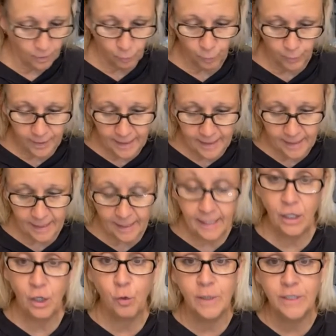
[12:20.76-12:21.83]
read
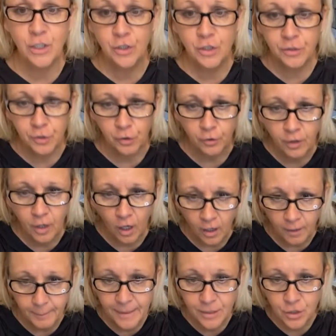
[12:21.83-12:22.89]
any questions or
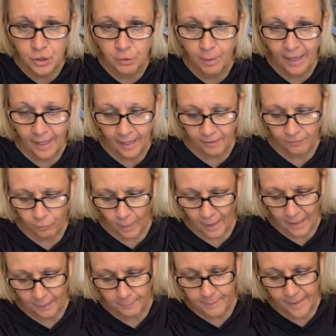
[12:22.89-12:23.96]
comments you have while
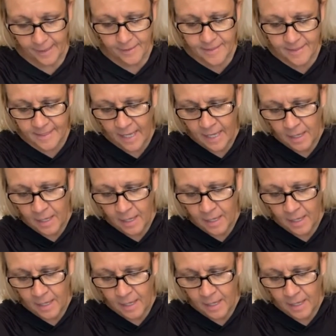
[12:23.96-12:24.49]
I mix,